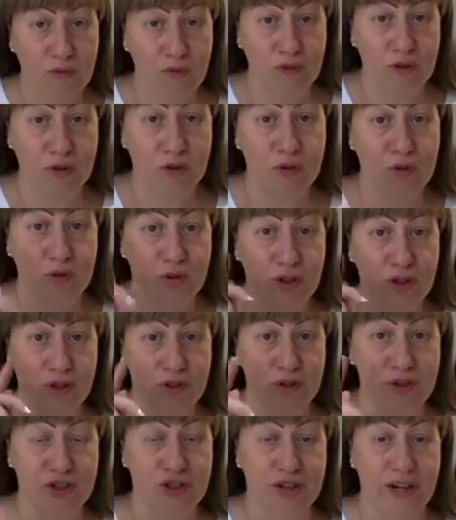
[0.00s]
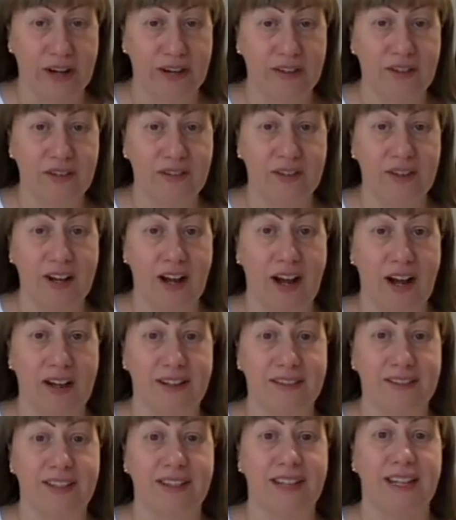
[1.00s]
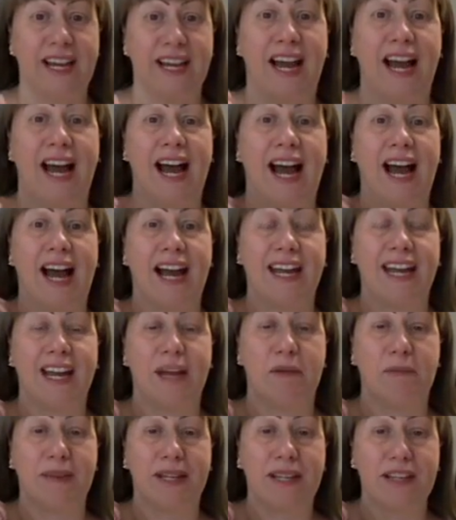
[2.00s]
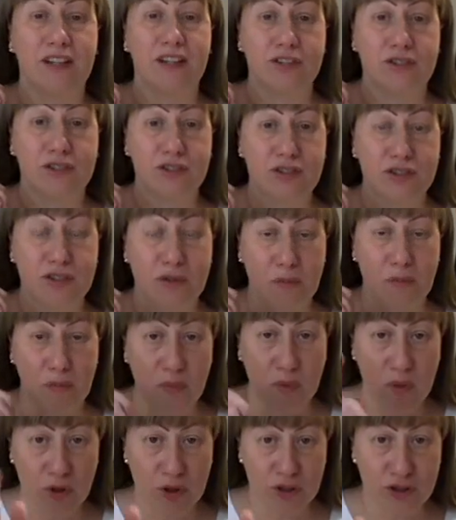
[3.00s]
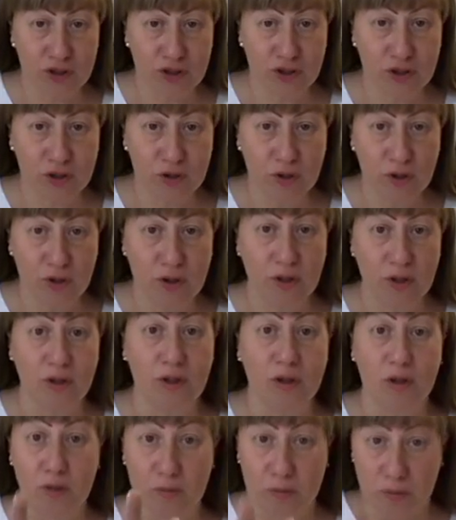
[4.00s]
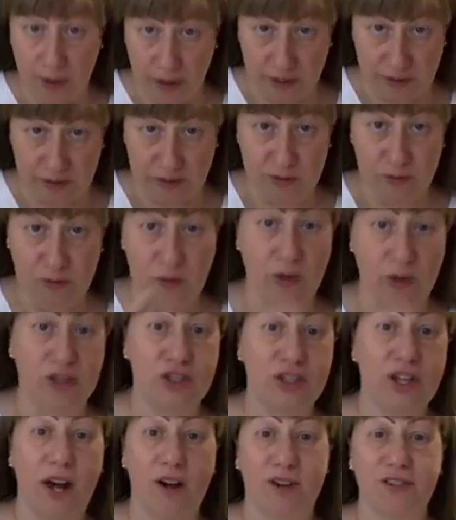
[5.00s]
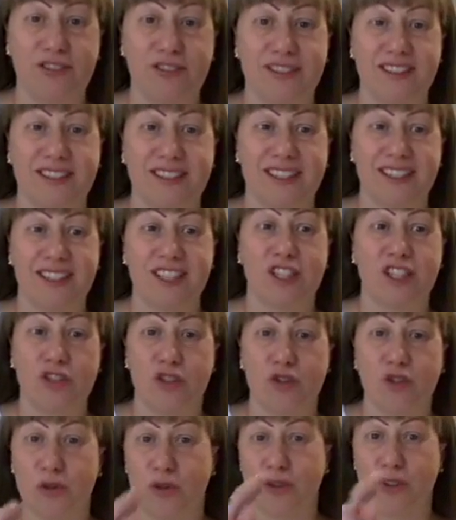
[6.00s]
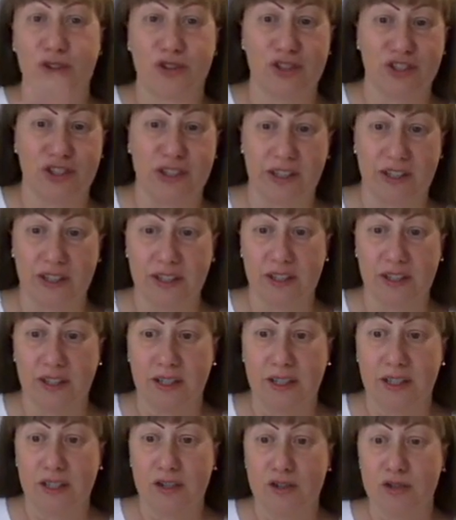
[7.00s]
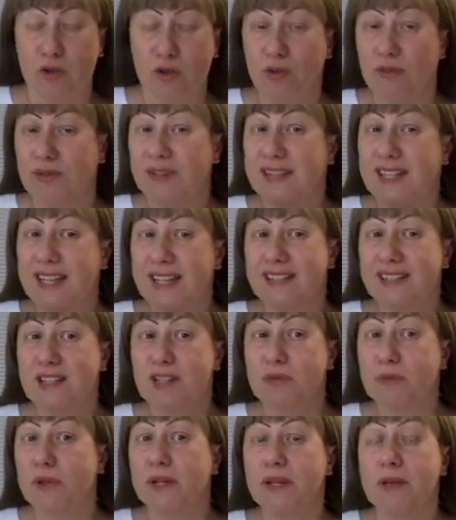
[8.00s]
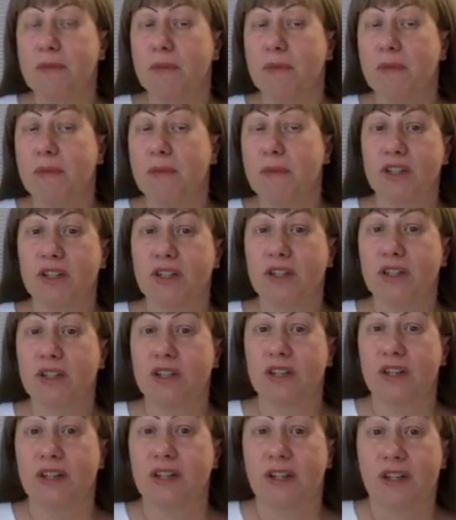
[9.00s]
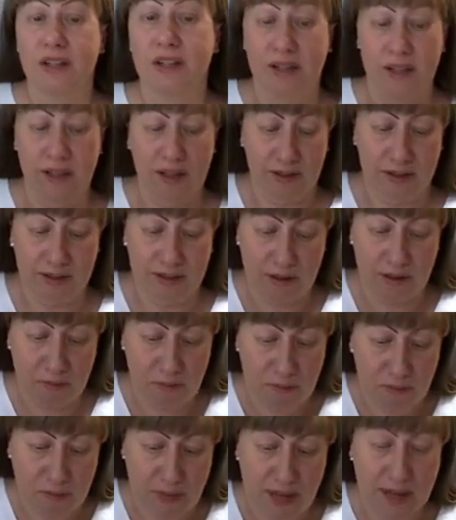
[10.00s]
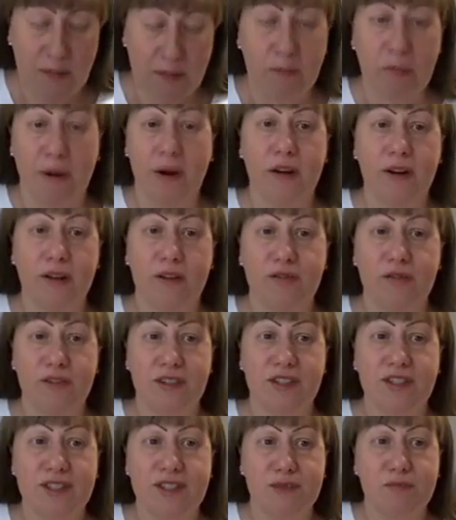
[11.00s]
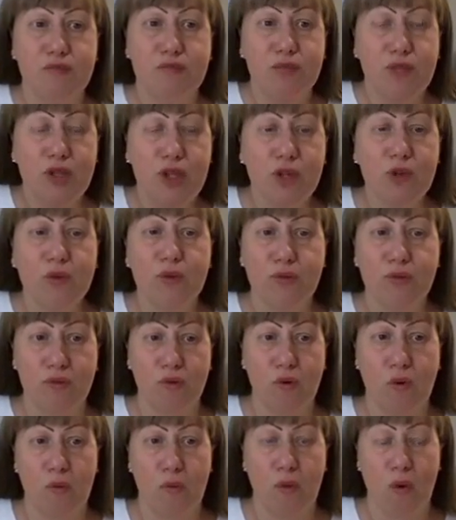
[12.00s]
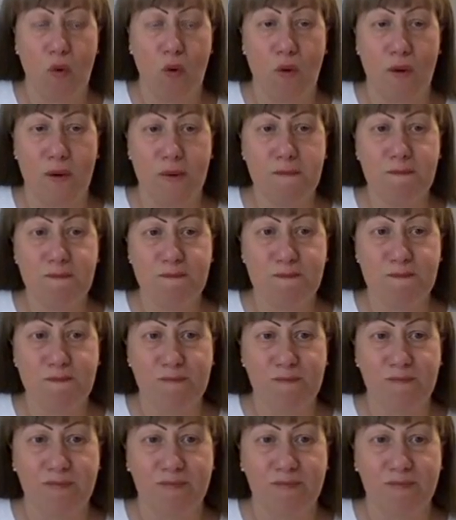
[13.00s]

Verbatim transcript: of you. You're a child of God. I am here to support you, but watch out. Do your share. So, this is pretty much the main part of this beautiful poem.